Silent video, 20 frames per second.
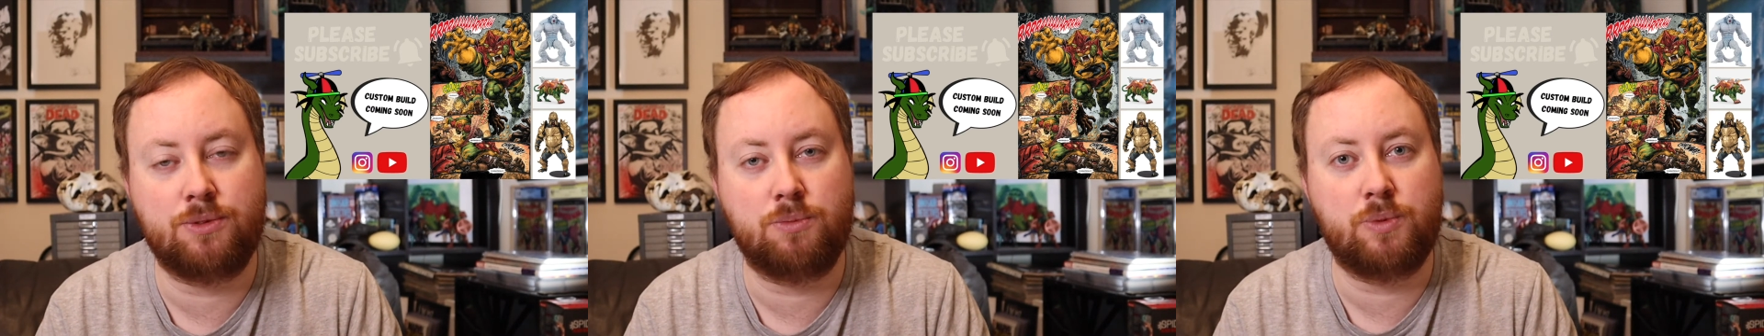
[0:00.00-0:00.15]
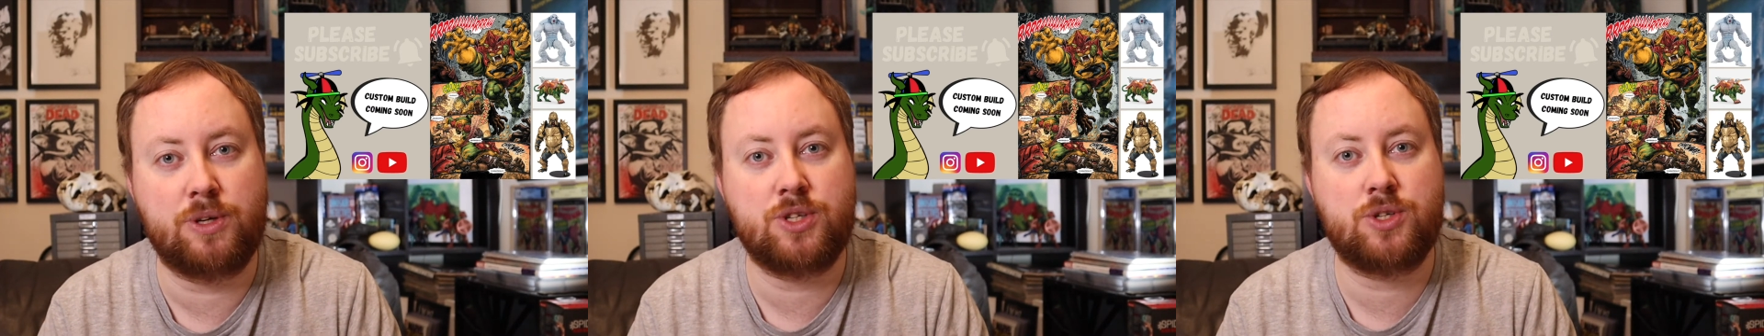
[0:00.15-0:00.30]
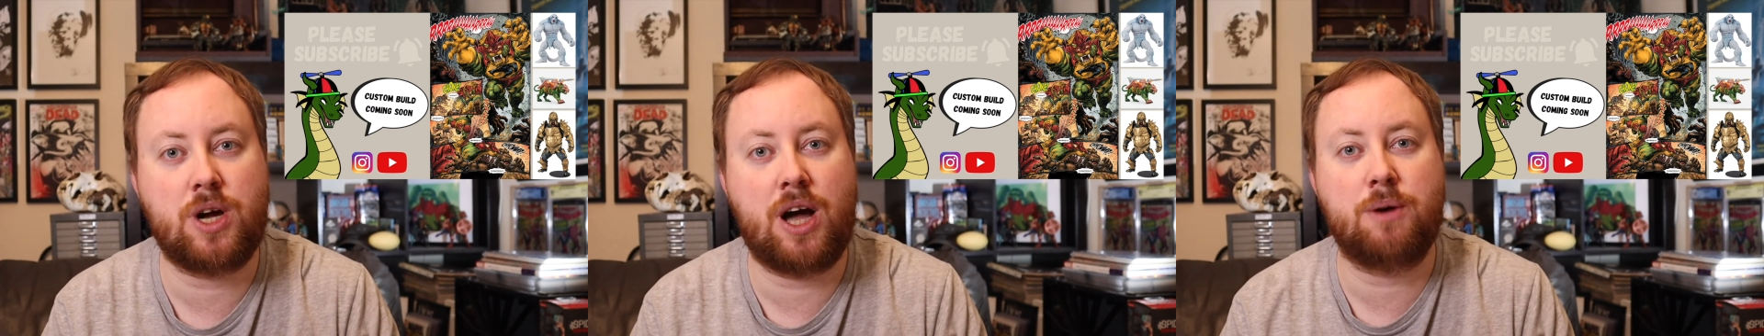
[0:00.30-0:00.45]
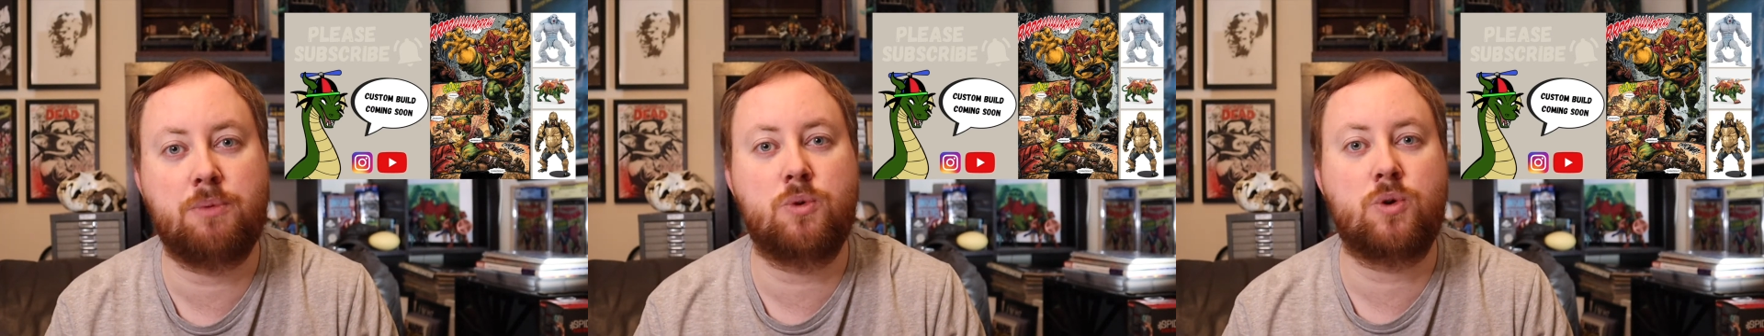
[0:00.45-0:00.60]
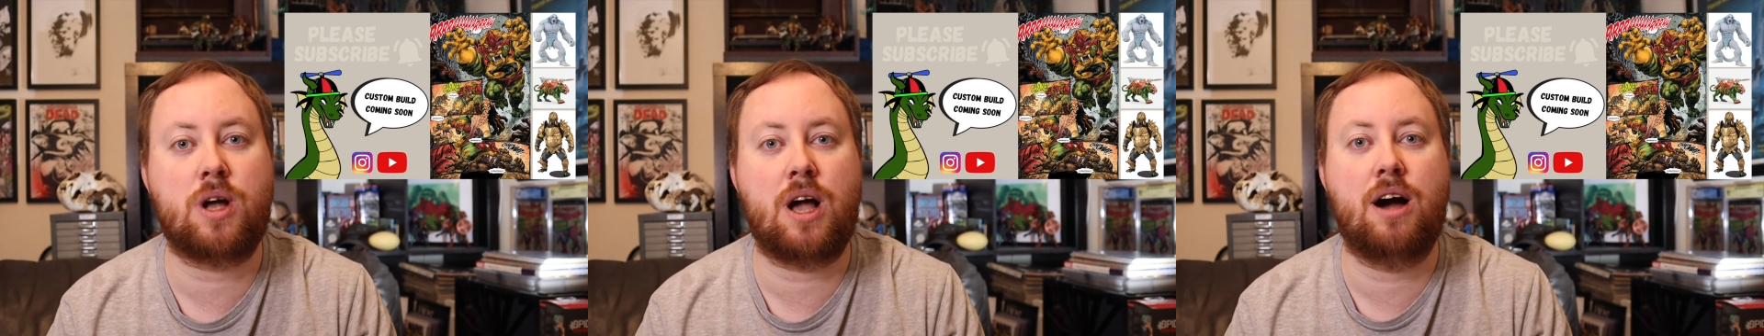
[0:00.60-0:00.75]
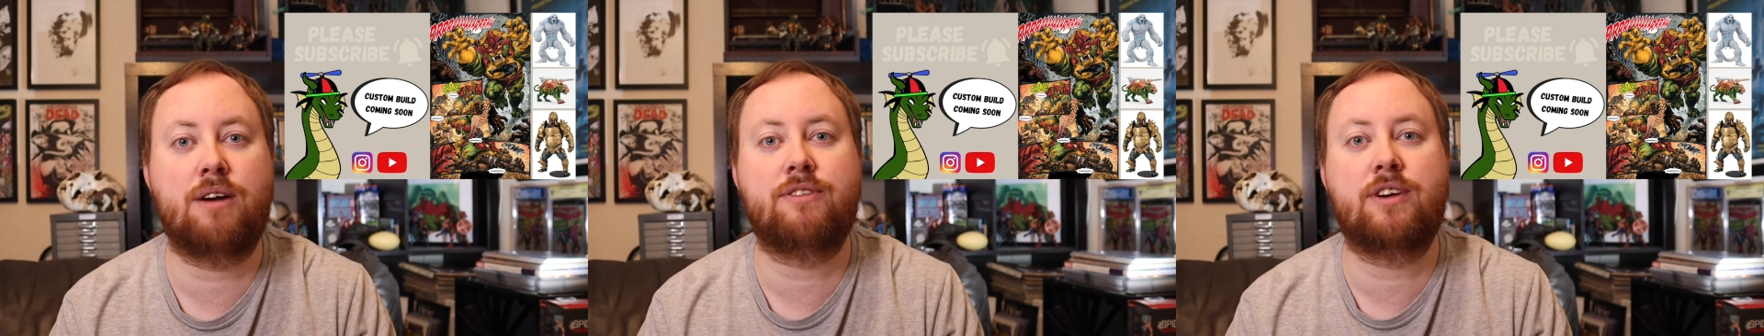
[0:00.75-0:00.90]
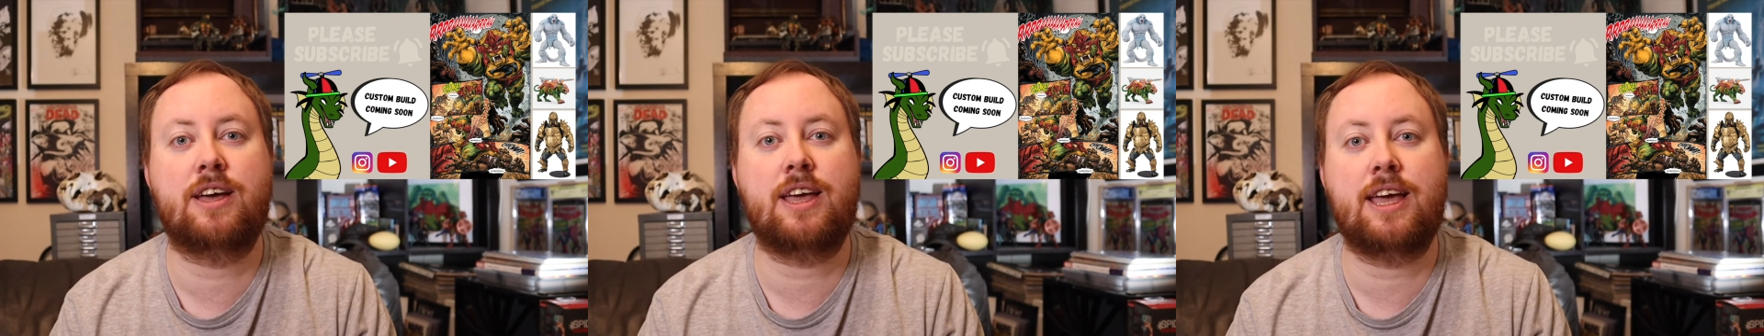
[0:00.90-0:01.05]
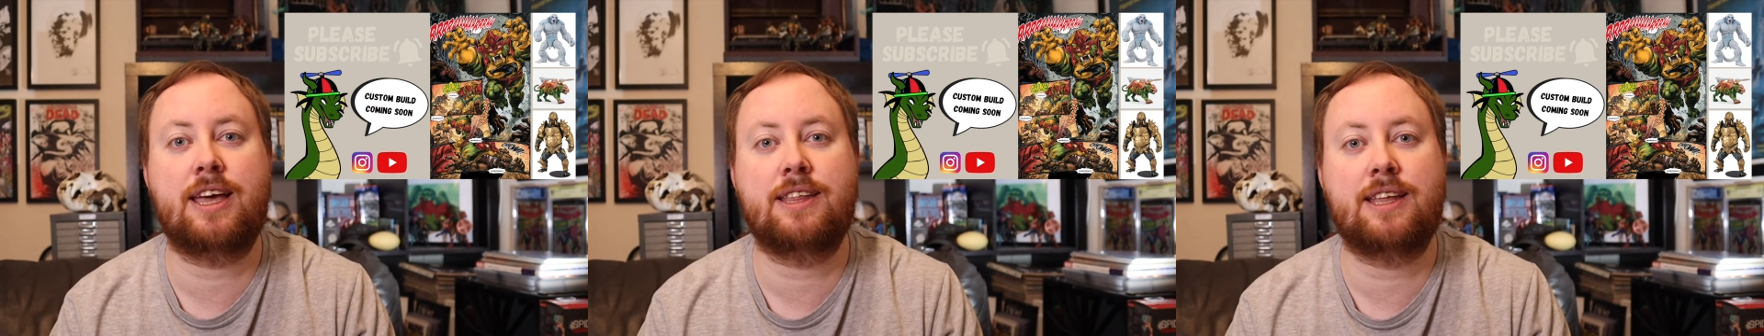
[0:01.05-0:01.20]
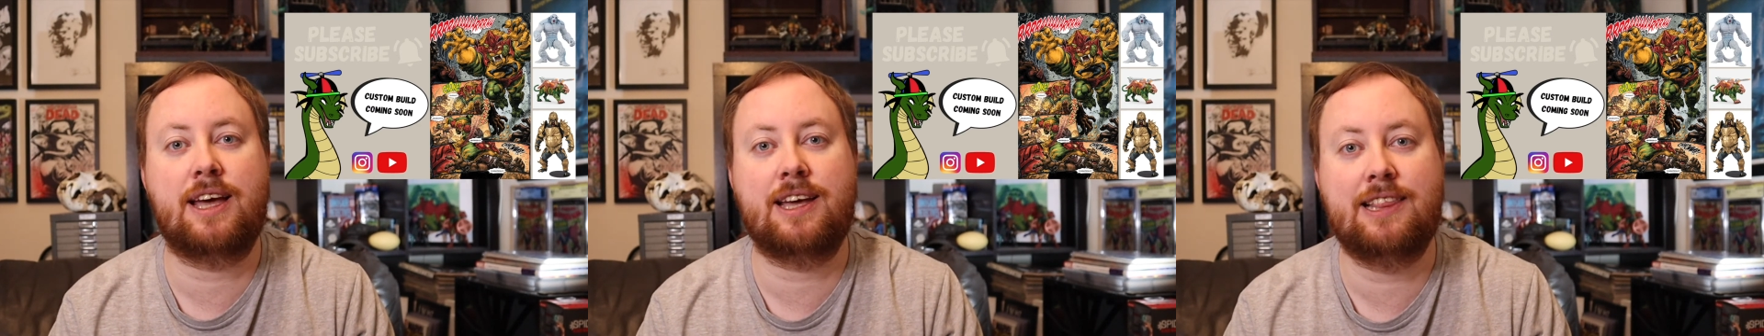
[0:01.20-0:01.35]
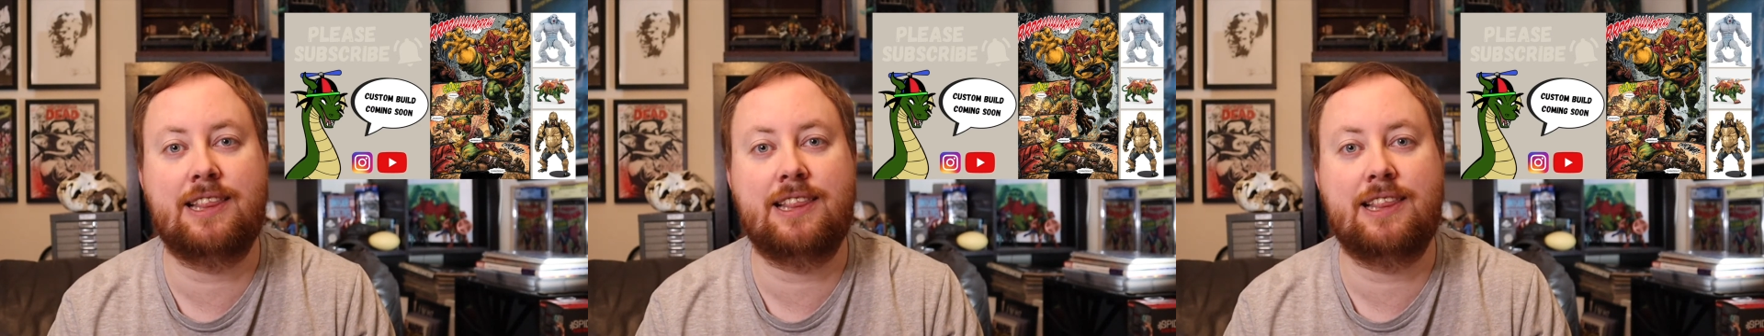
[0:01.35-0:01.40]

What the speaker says: which I will cover in a